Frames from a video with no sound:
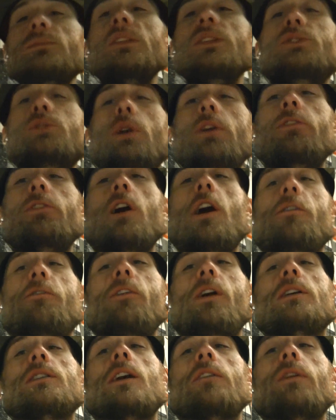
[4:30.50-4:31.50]
do you even know how
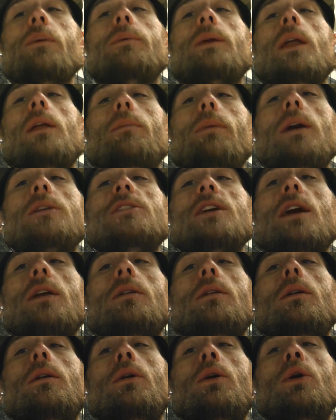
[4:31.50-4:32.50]
fucked up I'm getting by, Chad?
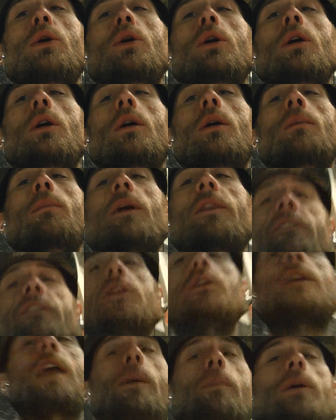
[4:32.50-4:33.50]
By the
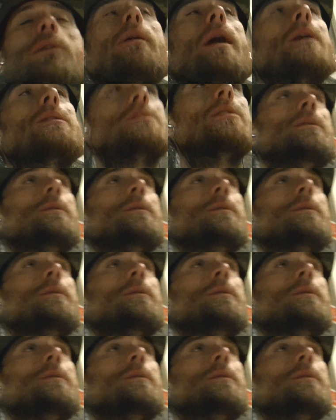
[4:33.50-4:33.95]
video camera, correct?